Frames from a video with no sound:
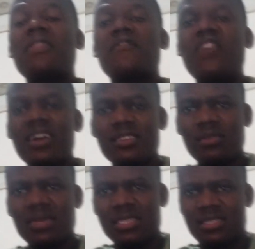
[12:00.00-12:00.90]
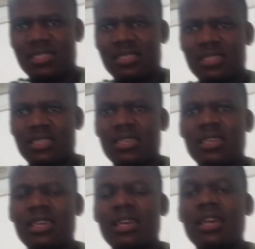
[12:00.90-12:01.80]
But the fact remains,
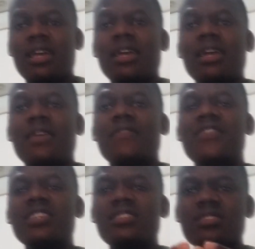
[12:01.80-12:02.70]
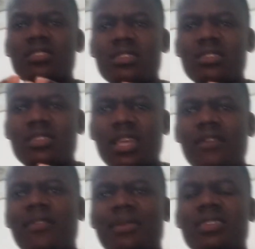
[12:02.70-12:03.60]
this
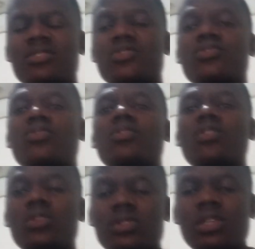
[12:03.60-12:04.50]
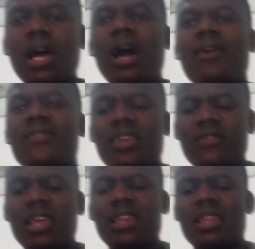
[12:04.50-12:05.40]
government should not have
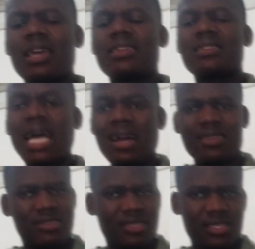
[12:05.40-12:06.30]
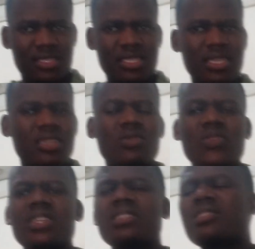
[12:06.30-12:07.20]
even indulged
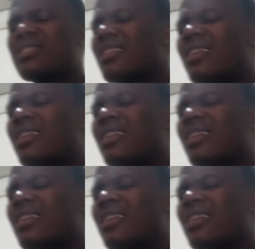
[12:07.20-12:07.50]
into this